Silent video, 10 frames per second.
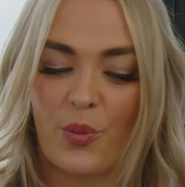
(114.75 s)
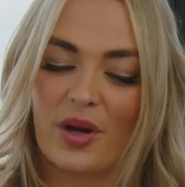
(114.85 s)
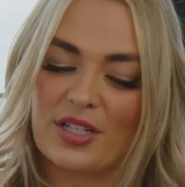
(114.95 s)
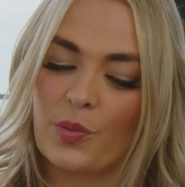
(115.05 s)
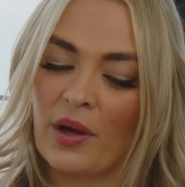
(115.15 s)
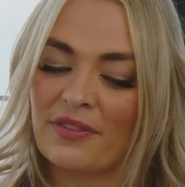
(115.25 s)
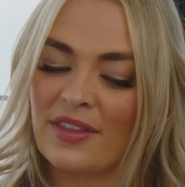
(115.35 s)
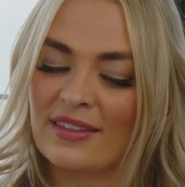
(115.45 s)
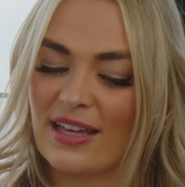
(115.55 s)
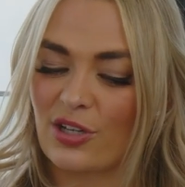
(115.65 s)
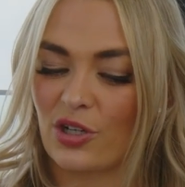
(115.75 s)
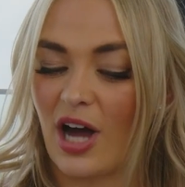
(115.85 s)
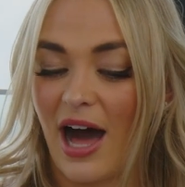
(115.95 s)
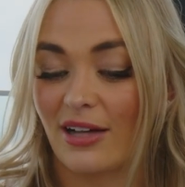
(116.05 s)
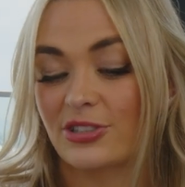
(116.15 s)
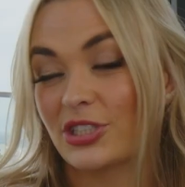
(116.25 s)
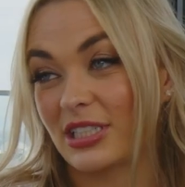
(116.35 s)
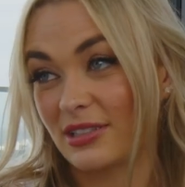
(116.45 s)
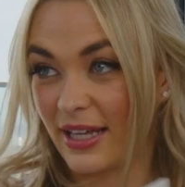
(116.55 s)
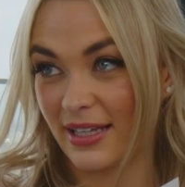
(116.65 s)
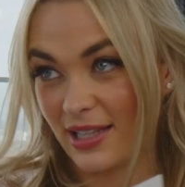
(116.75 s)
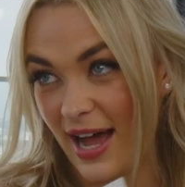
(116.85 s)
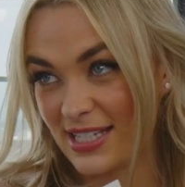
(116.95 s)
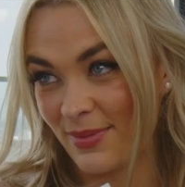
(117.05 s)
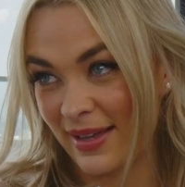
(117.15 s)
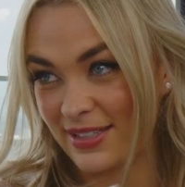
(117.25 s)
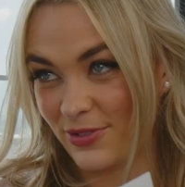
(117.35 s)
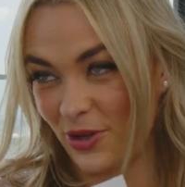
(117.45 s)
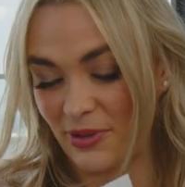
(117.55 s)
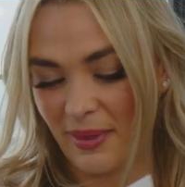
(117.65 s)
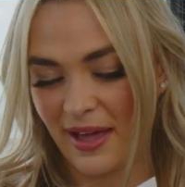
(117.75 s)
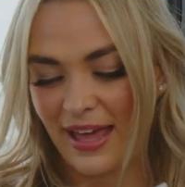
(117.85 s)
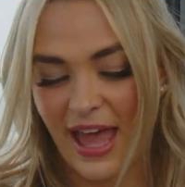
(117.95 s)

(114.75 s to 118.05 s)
what is one thing that your college like classmates, if you call them that,